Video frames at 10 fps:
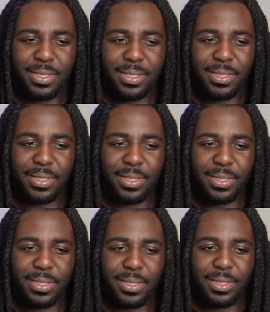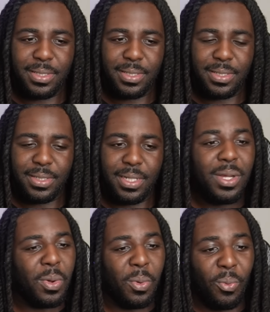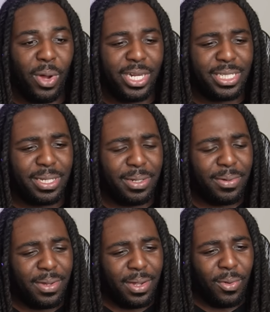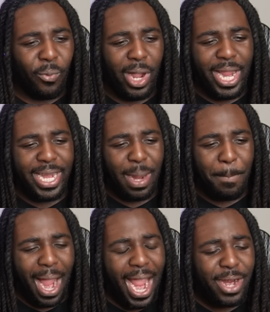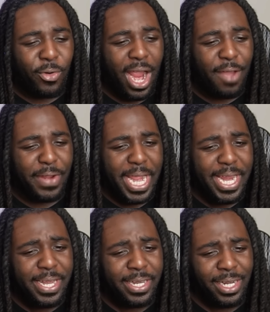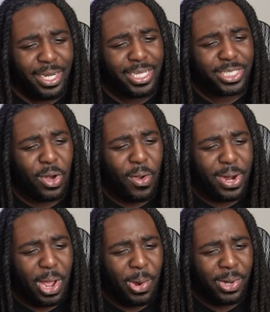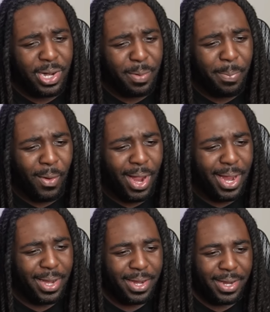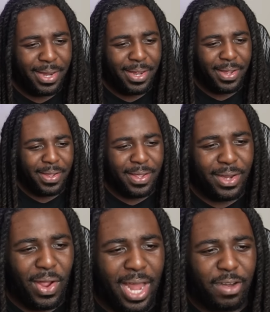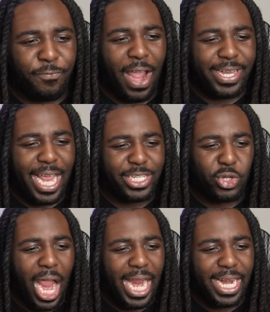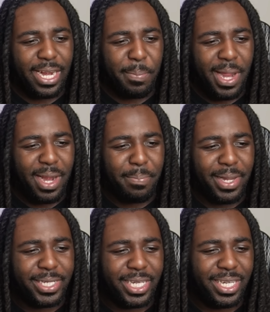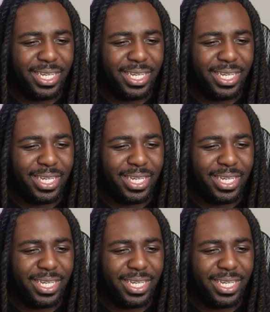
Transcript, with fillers: though. What? What in the Minecraft end is going on here, boy? I have to fight that dragon in a minute, bitch.